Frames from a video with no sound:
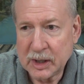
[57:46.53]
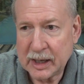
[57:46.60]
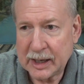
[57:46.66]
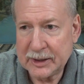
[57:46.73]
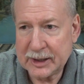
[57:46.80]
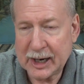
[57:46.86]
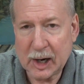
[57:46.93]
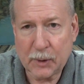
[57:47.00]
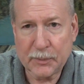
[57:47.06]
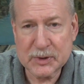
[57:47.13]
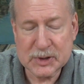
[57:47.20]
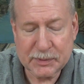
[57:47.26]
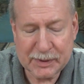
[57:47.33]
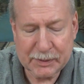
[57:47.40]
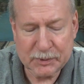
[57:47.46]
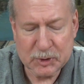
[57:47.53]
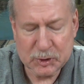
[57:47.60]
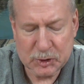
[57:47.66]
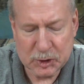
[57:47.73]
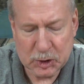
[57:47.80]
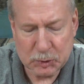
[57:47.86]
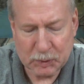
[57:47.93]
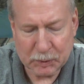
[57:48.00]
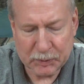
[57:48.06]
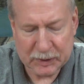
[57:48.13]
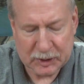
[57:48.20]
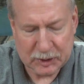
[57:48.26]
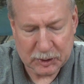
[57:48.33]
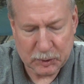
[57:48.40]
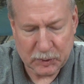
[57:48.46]
and you help us to be able to do what we
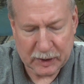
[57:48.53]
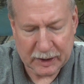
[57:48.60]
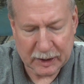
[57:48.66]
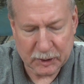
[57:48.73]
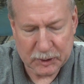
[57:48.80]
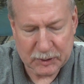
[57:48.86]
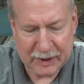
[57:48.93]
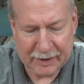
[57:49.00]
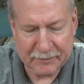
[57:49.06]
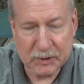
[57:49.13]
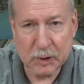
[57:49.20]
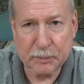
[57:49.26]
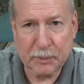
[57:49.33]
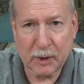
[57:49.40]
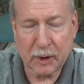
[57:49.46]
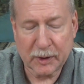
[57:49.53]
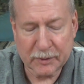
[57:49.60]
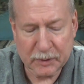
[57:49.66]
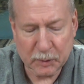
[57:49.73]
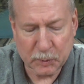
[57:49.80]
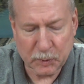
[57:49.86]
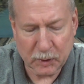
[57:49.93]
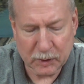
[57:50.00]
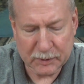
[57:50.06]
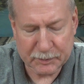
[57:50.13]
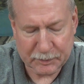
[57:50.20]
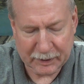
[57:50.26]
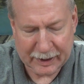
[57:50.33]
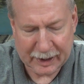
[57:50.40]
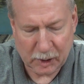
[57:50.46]
do here. And you have your part of the
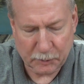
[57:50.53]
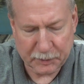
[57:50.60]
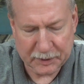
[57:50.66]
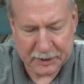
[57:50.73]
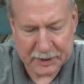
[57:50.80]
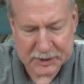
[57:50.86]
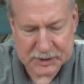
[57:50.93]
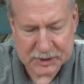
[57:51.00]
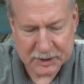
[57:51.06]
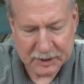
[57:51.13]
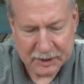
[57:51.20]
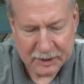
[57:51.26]
work by helping us.